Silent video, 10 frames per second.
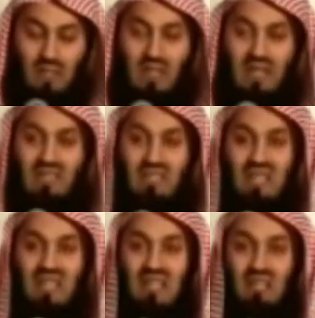he had
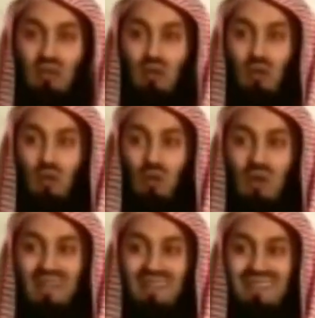taken
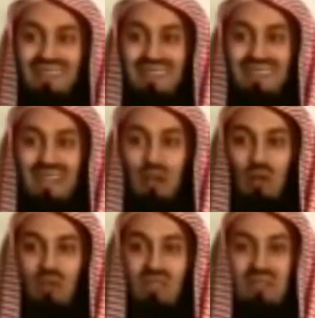
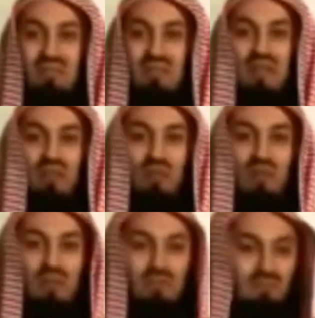1,000 men
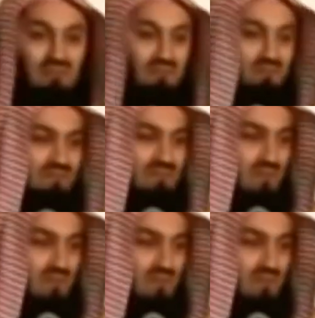with him.